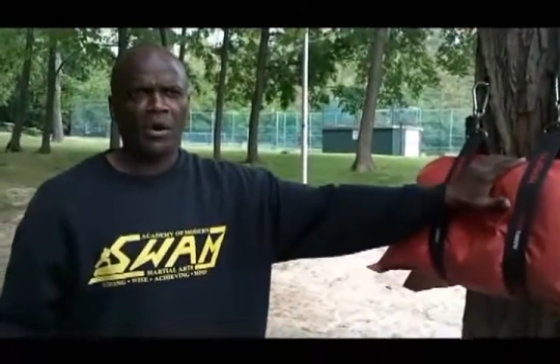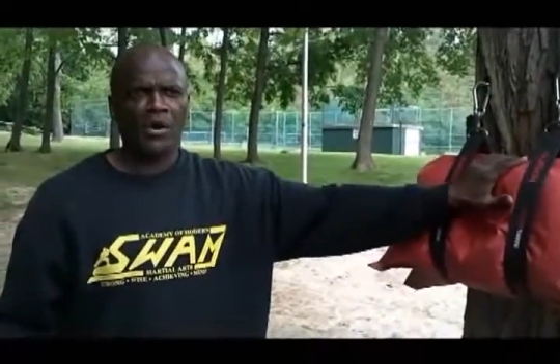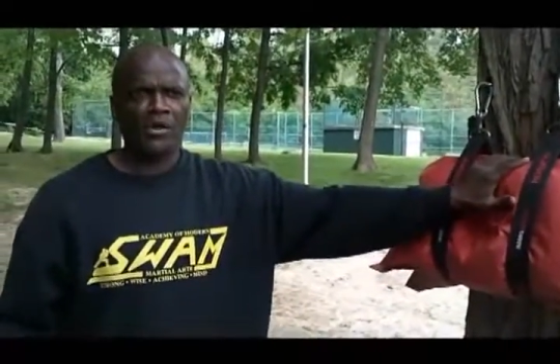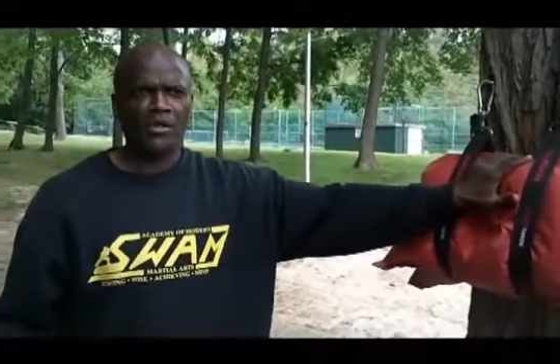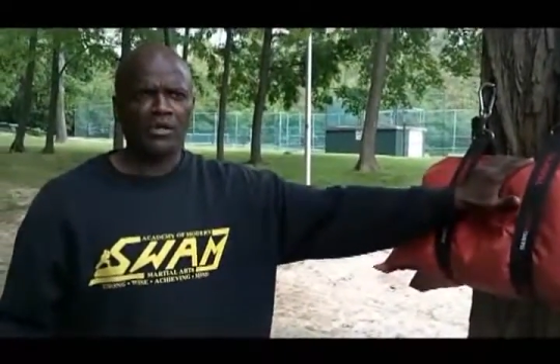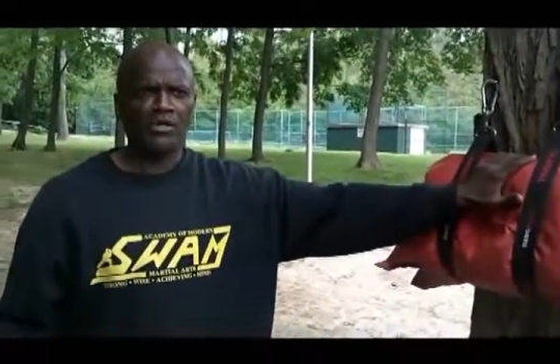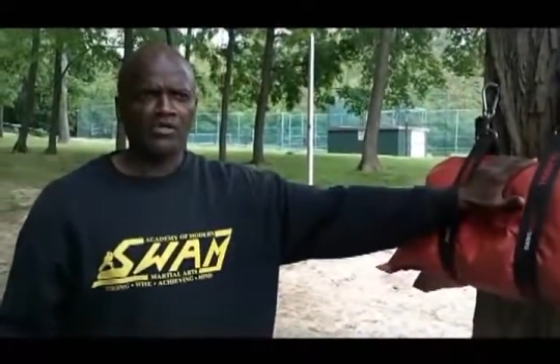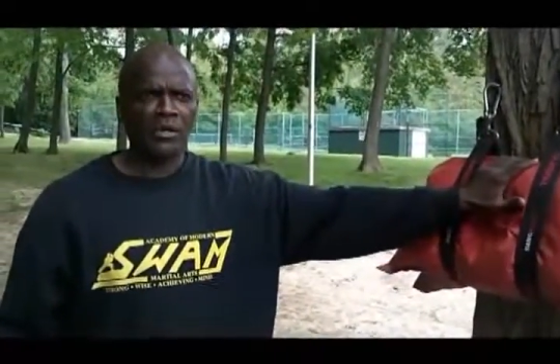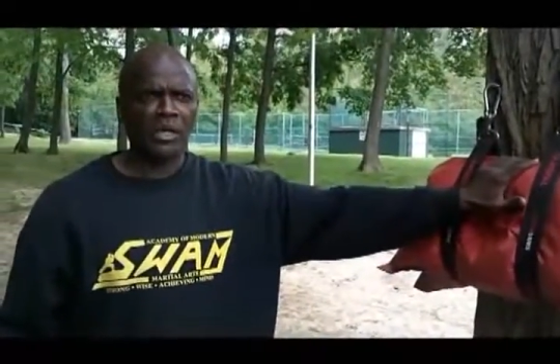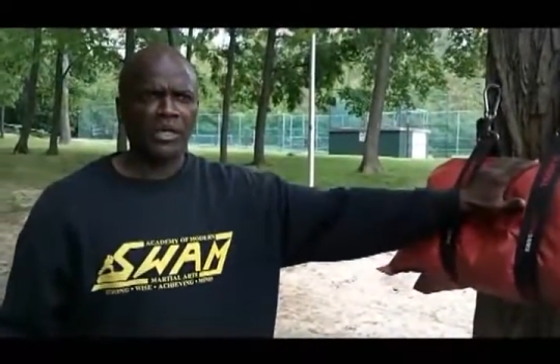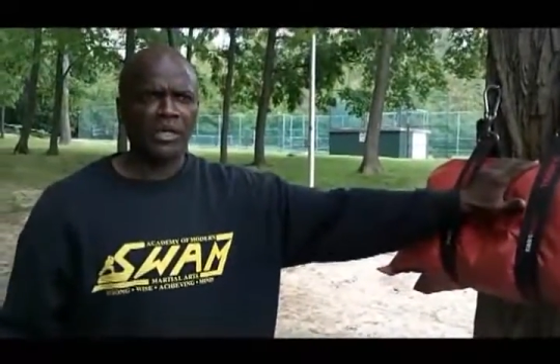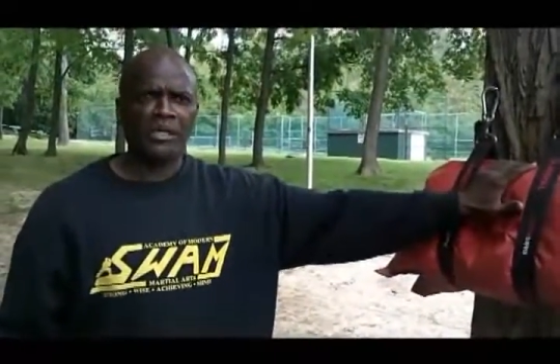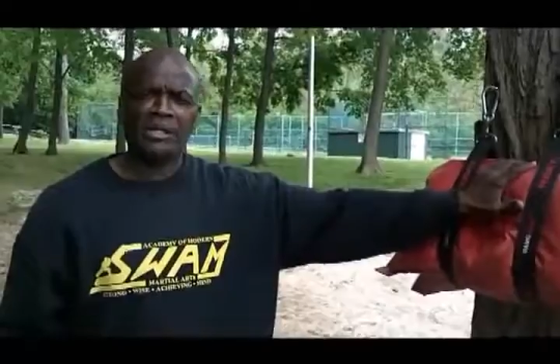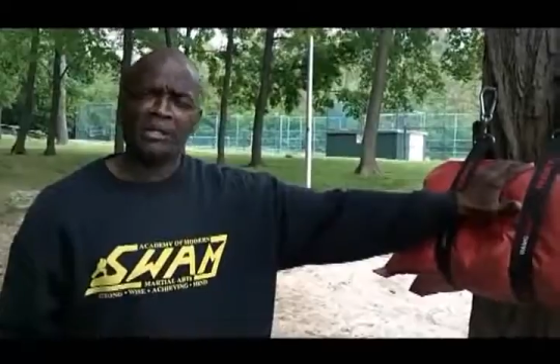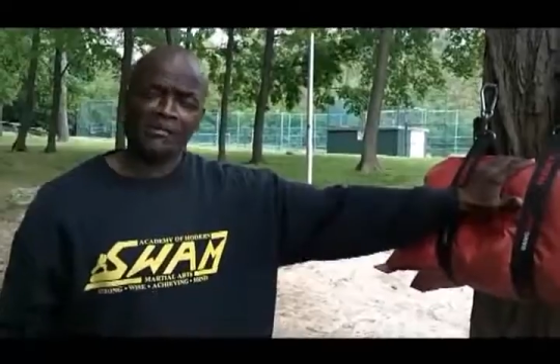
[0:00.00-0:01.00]
part of your
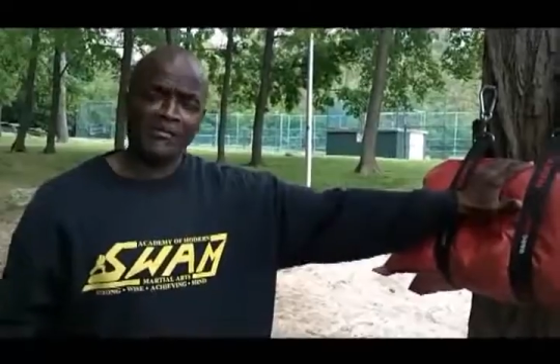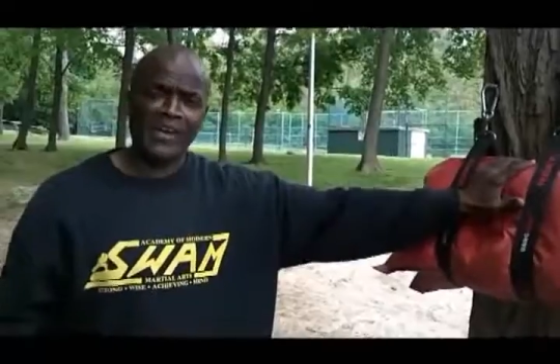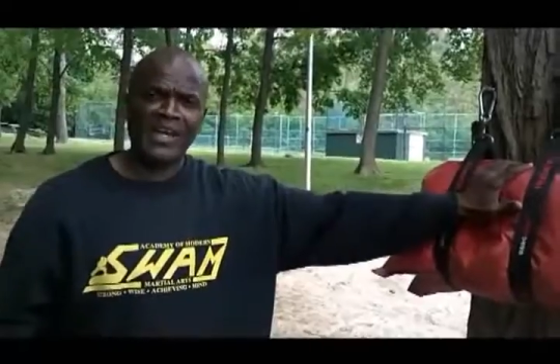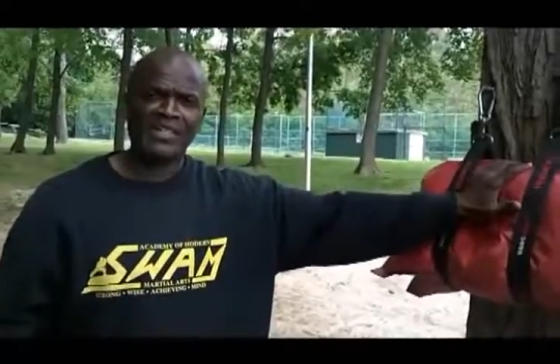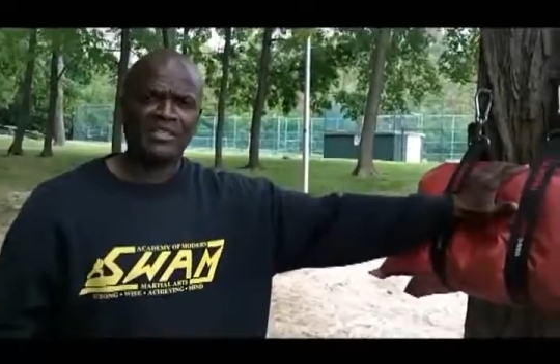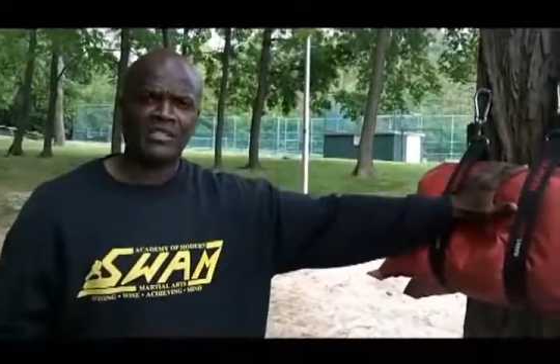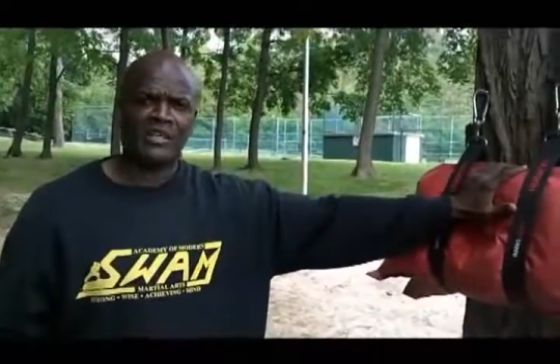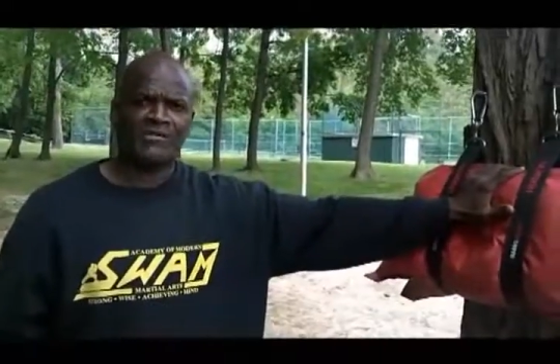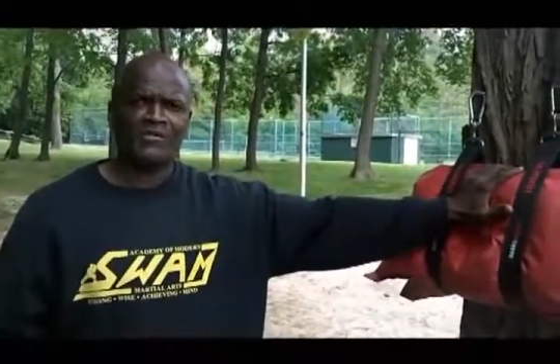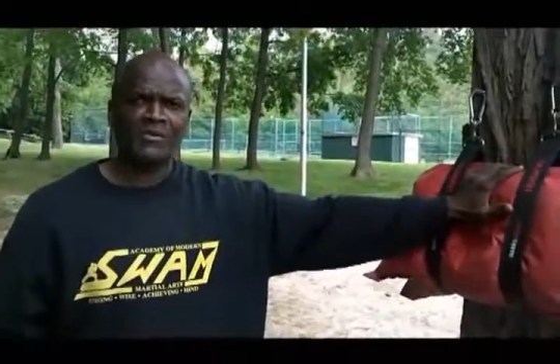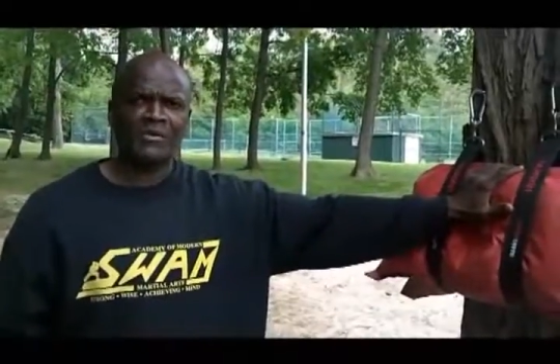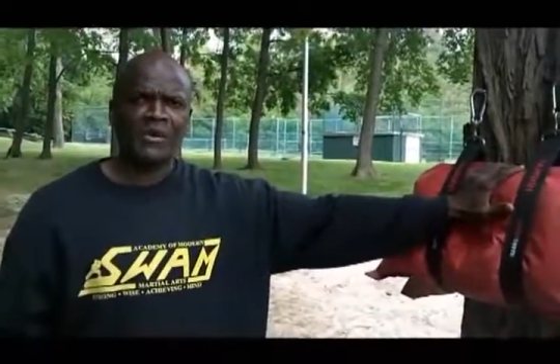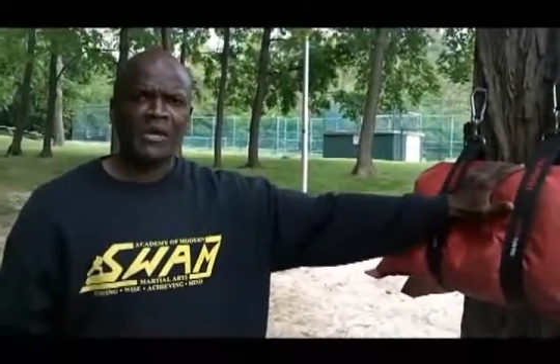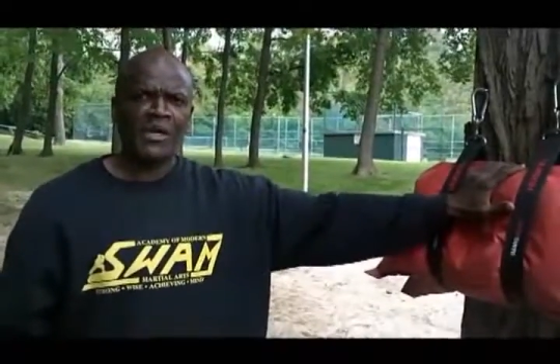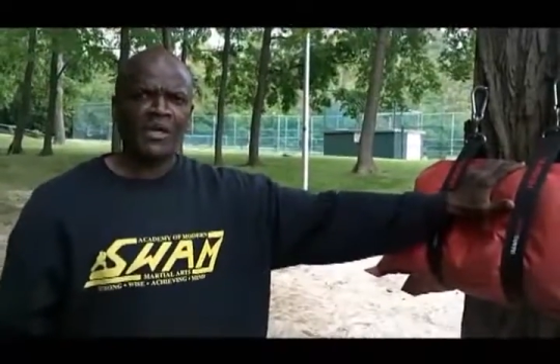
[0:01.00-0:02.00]
training in advanced level,